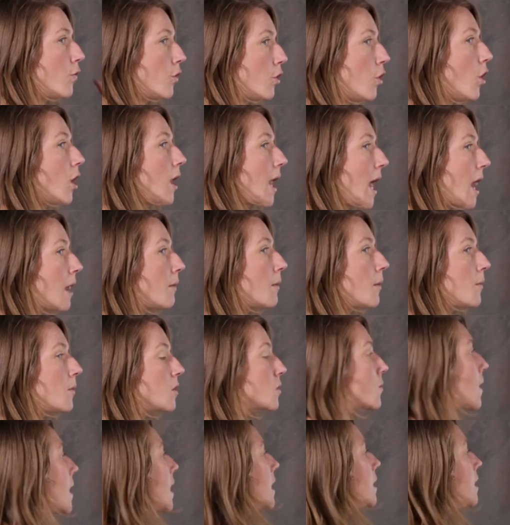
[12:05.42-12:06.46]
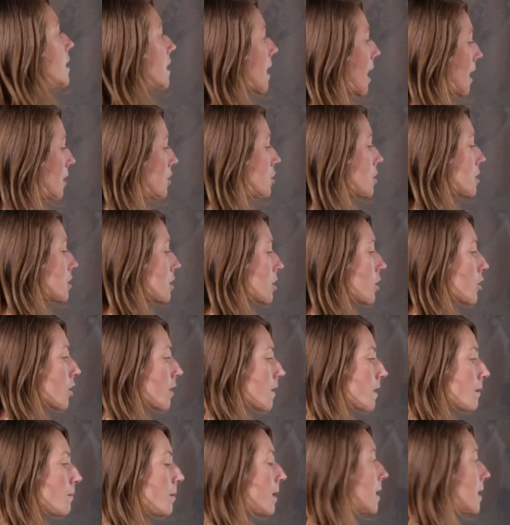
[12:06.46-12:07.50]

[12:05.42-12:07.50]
overall album as well. You can't just look at the